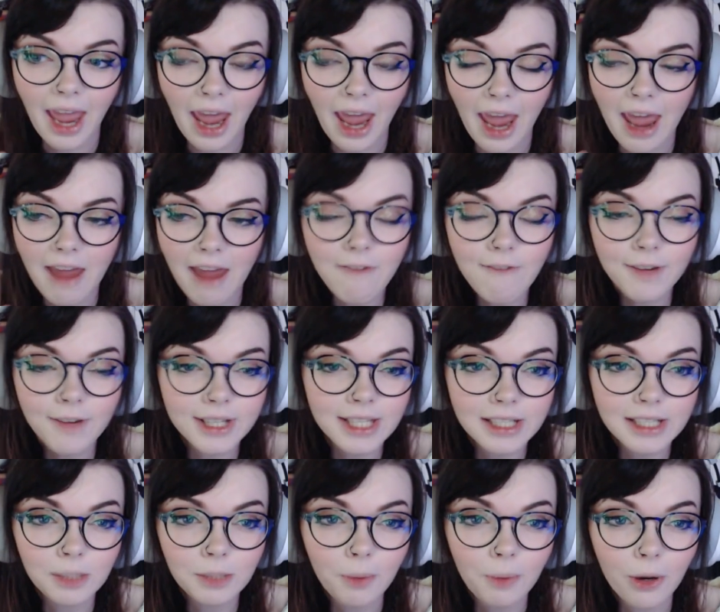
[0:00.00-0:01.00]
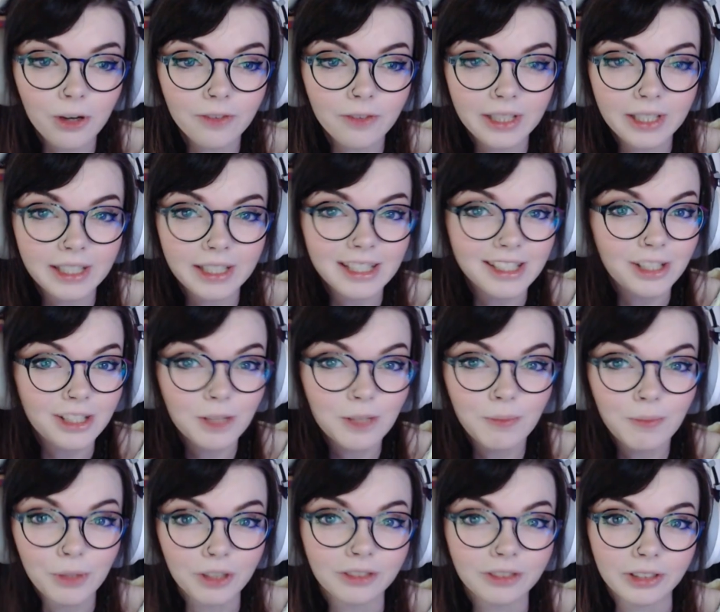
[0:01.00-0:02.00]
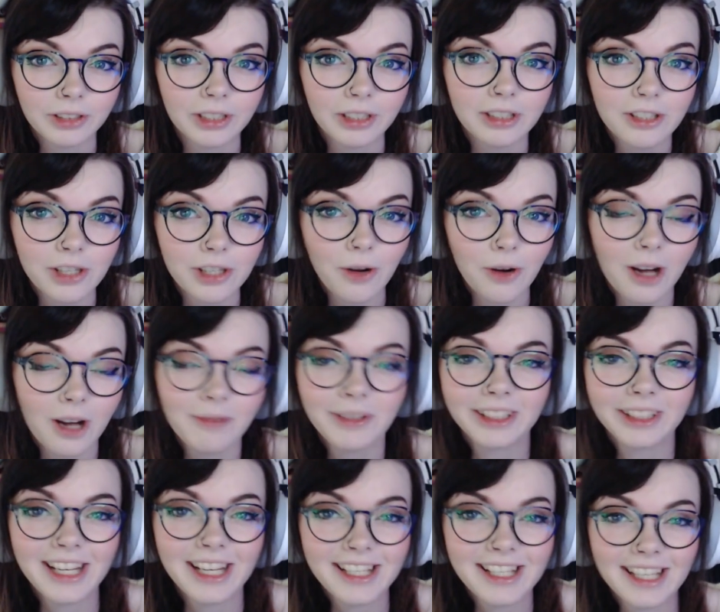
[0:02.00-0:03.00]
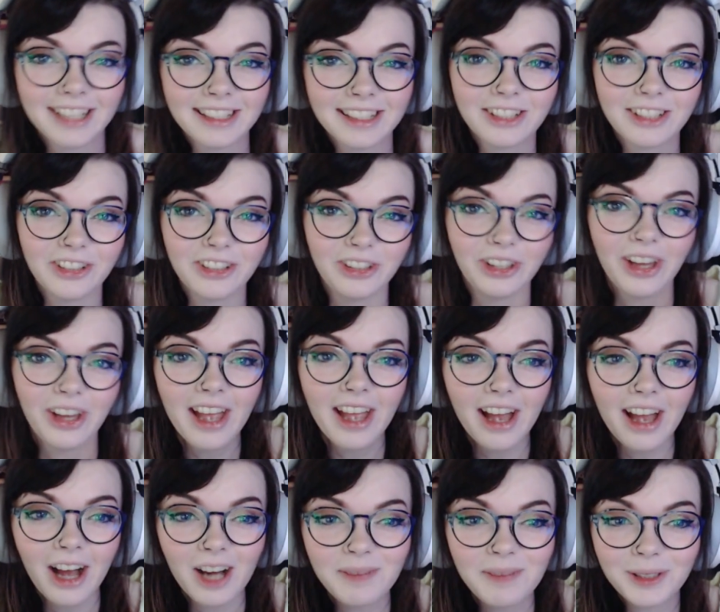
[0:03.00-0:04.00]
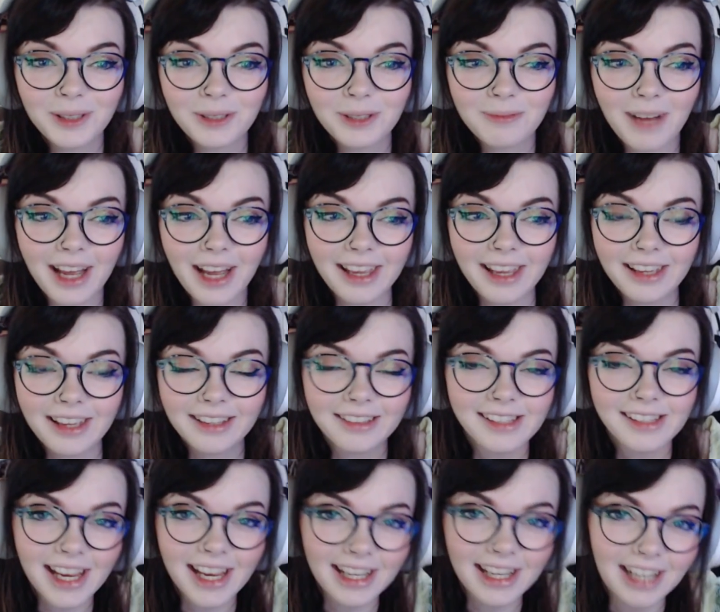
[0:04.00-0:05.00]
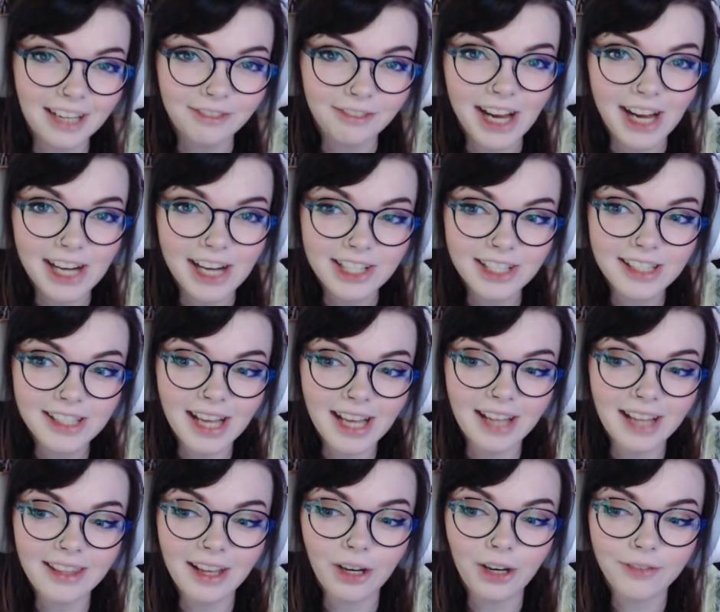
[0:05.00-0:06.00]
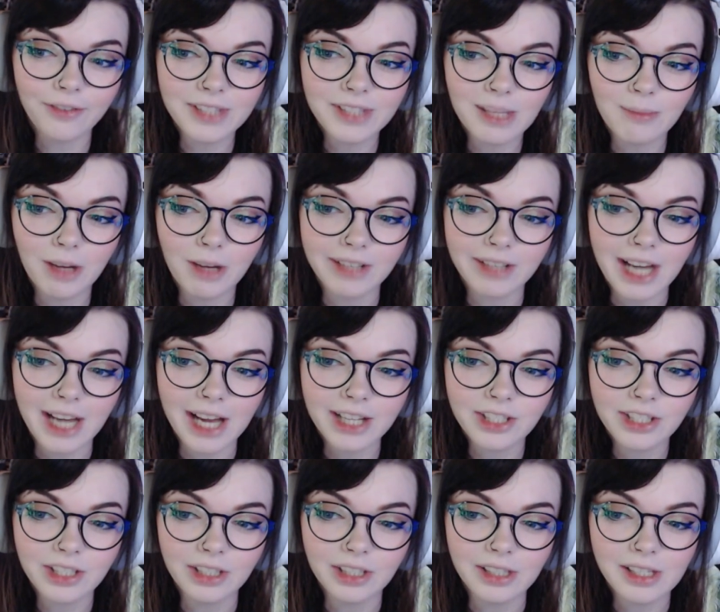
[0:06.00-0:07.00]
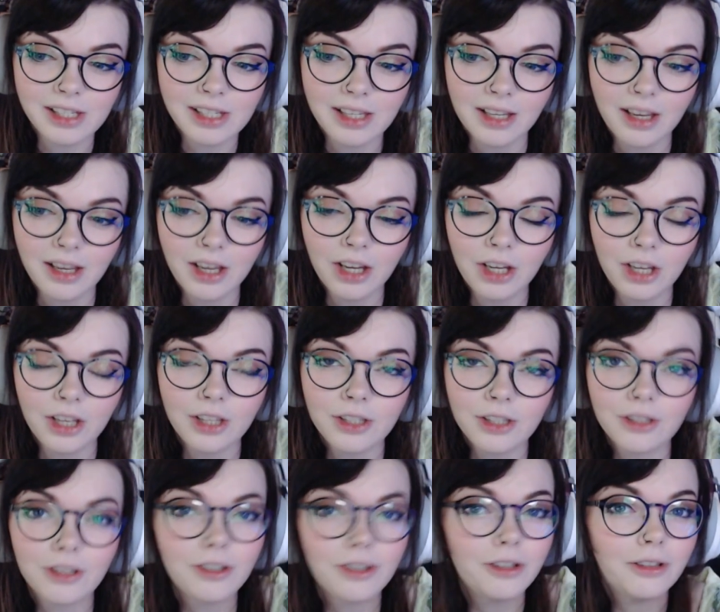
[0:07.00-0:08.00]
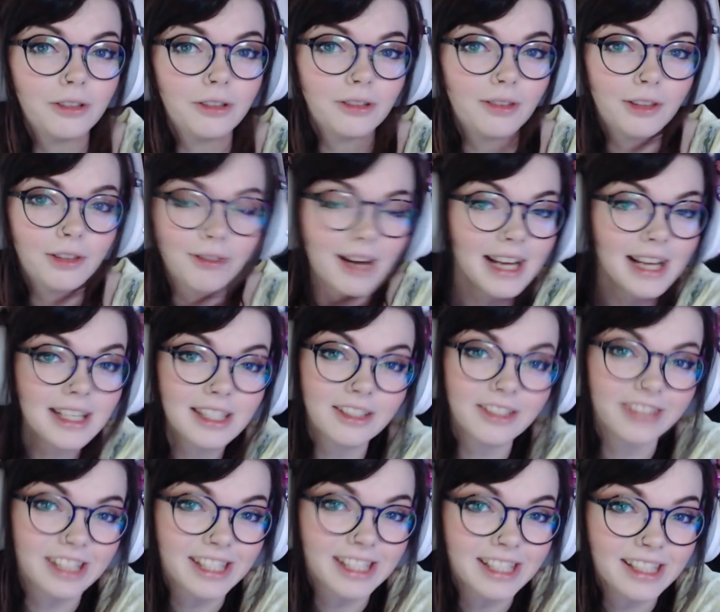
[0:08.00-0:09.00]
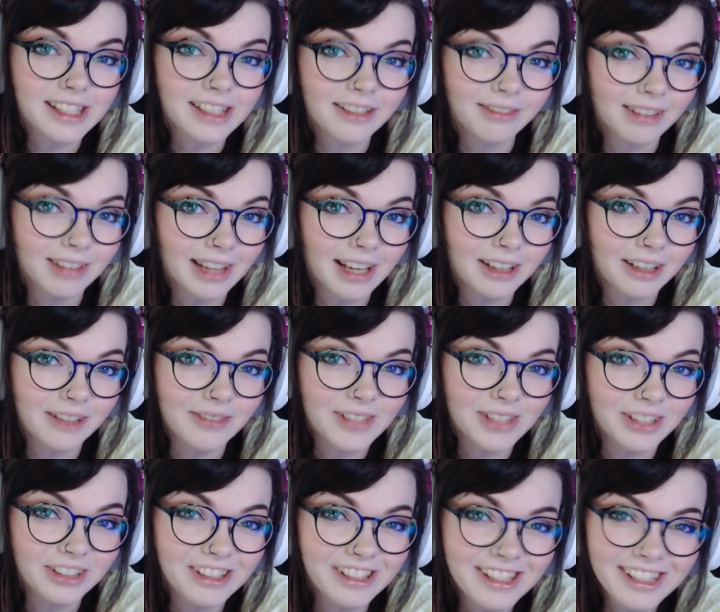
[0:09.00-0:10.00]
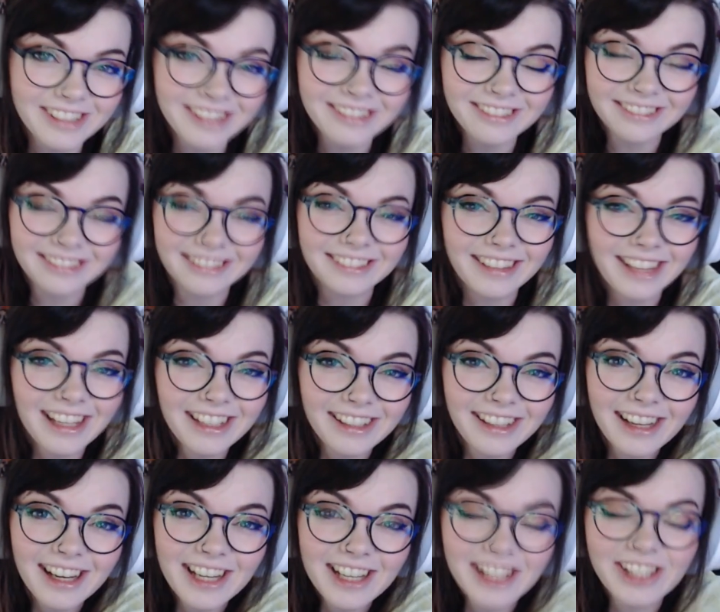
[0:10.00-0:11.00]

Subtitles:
Every single part of it is just beautiful. So I'm really excited to upload my secondhand reactions, and then obviously my reactions to the rest of the season when that comes out. So thank you guys